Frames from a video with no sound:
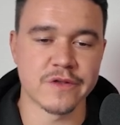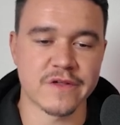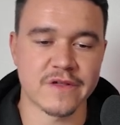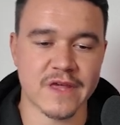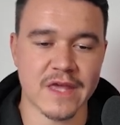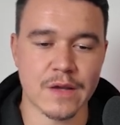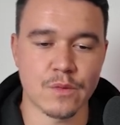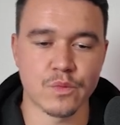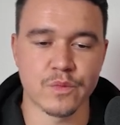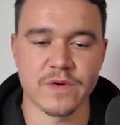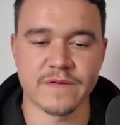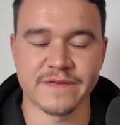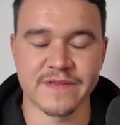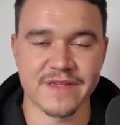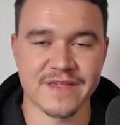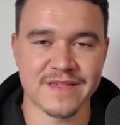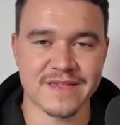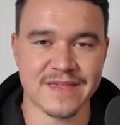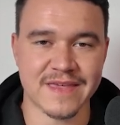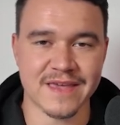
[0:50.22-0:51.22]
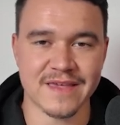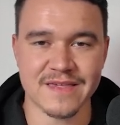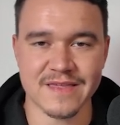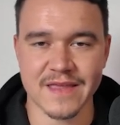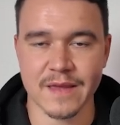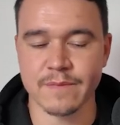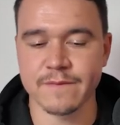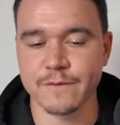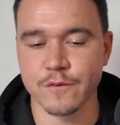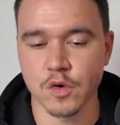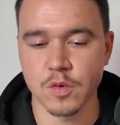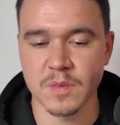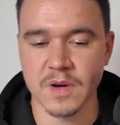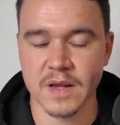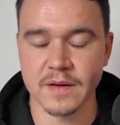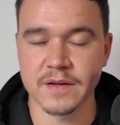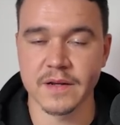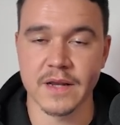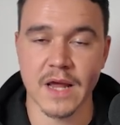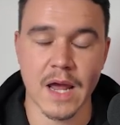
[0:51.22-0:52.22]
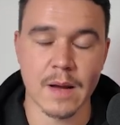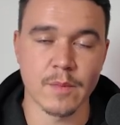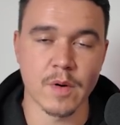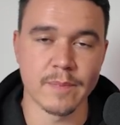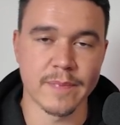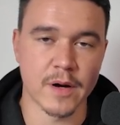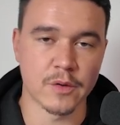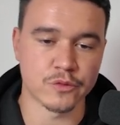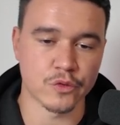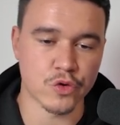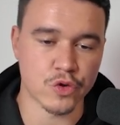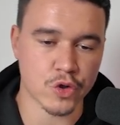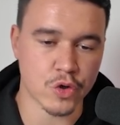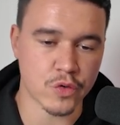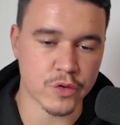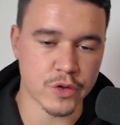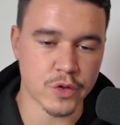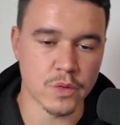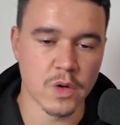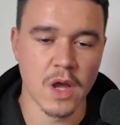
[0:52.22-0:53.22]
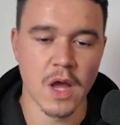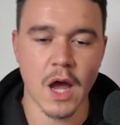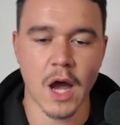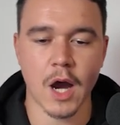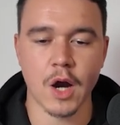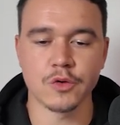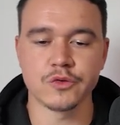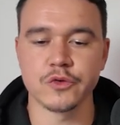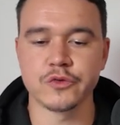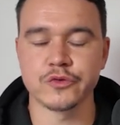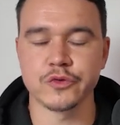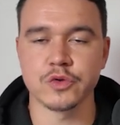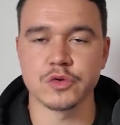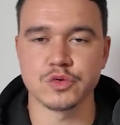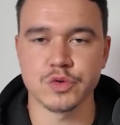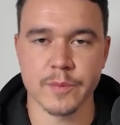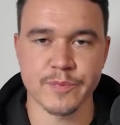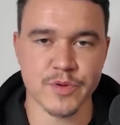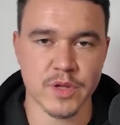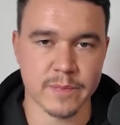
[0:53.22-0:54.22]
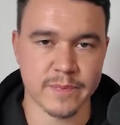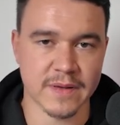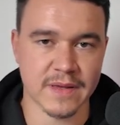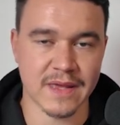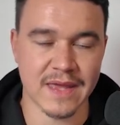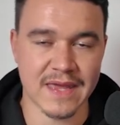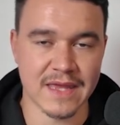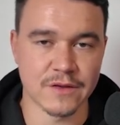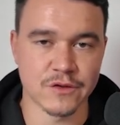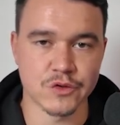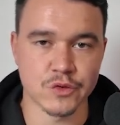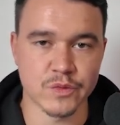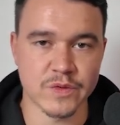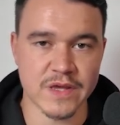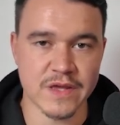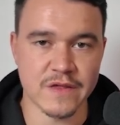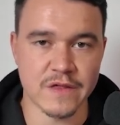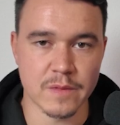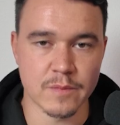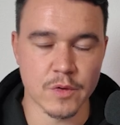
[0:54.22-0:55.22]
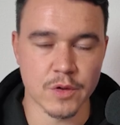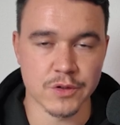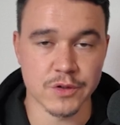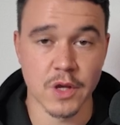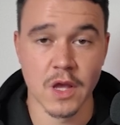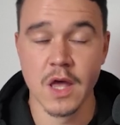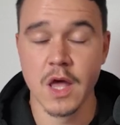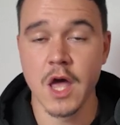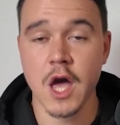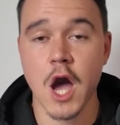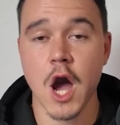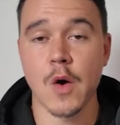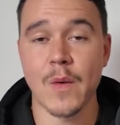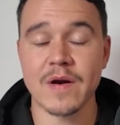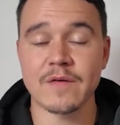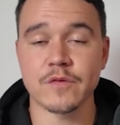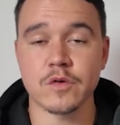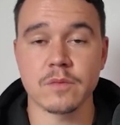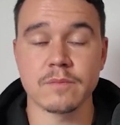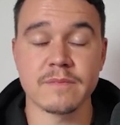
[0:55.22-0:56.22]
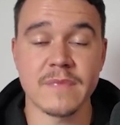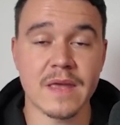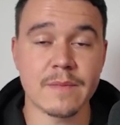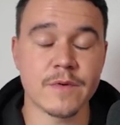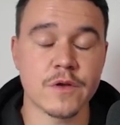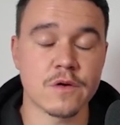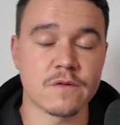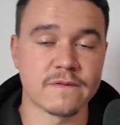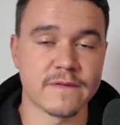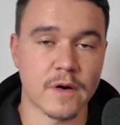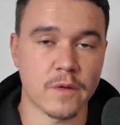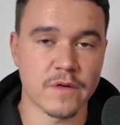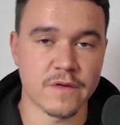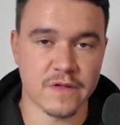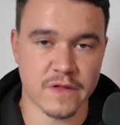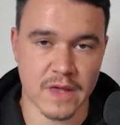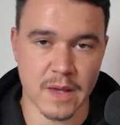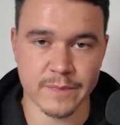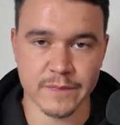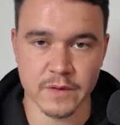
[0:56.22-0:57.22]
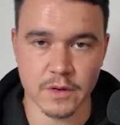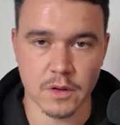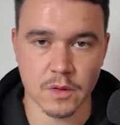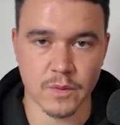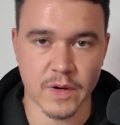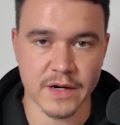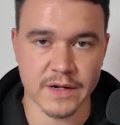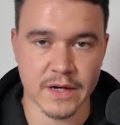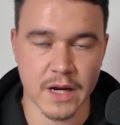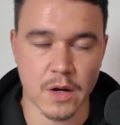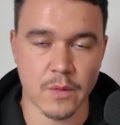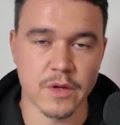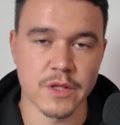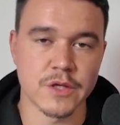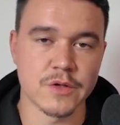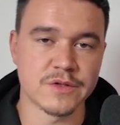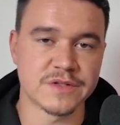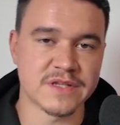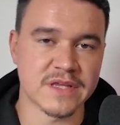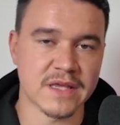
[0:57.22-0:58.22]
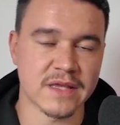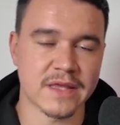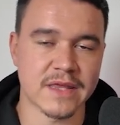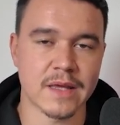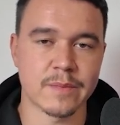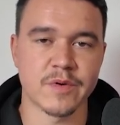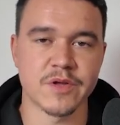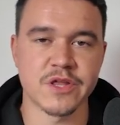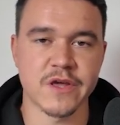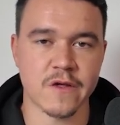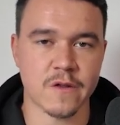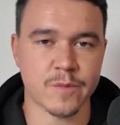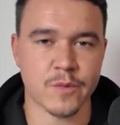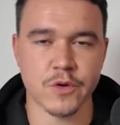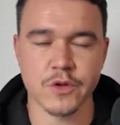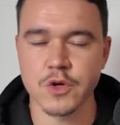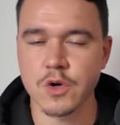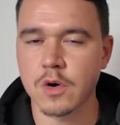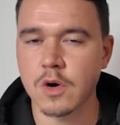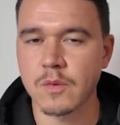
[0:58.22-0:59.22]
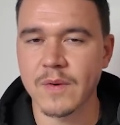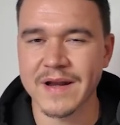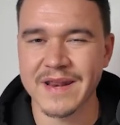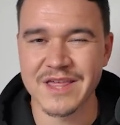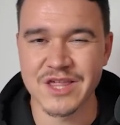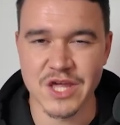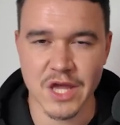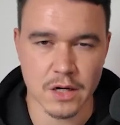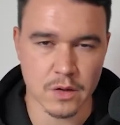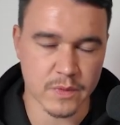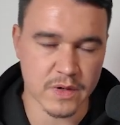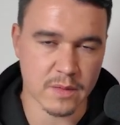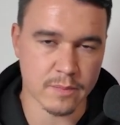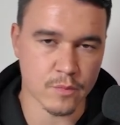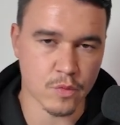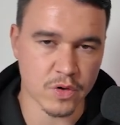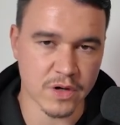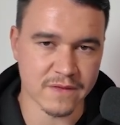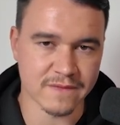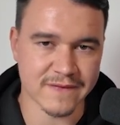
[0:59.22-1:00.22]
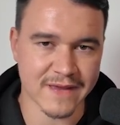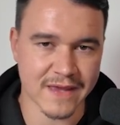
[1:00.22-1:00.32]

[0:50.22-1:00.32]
the same with the 6-step formula that I'm about to show you, how to turn dropshipping into easy mode. However, maybe you're very skeptical right now and you think, yeah, but Jesper, you already generated more than